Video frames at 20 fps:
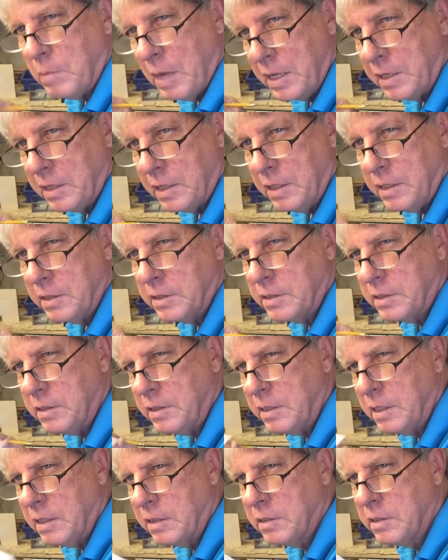my case,
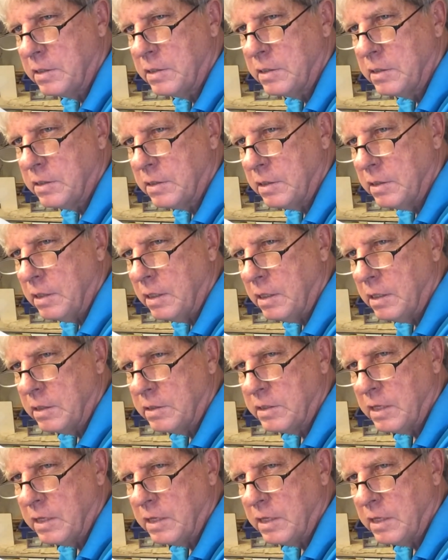this uh,